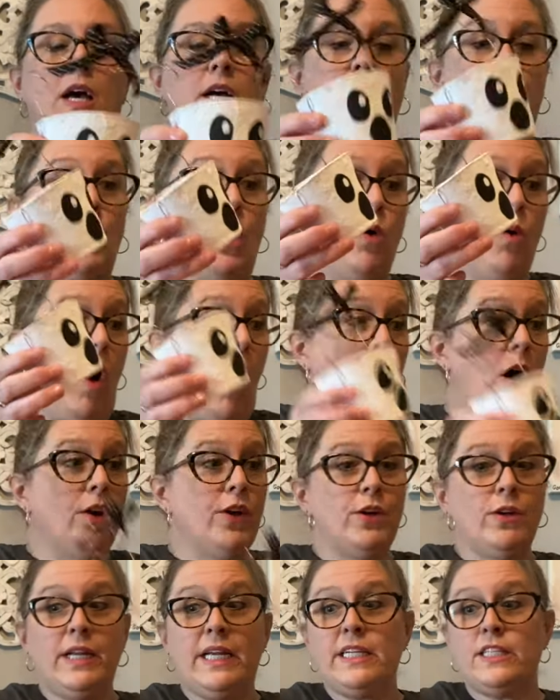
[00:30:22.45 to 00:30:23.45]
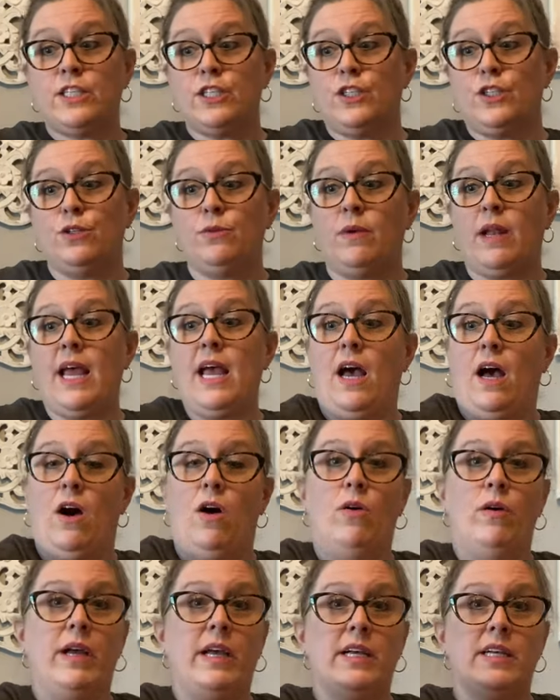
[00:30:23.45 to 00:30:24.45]
So all you need to do
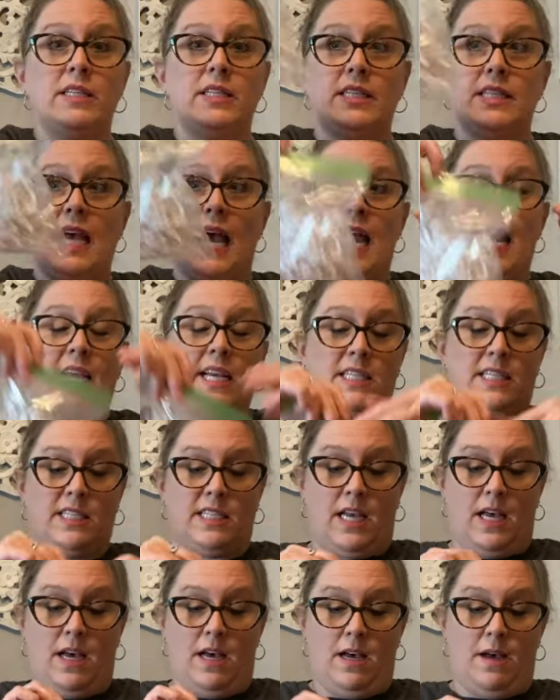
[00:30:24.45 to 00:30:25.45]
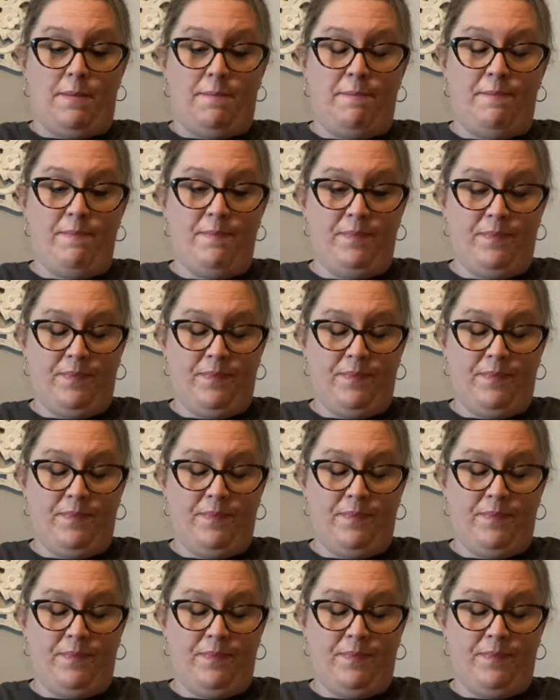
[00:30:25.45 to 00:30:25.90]
now is take some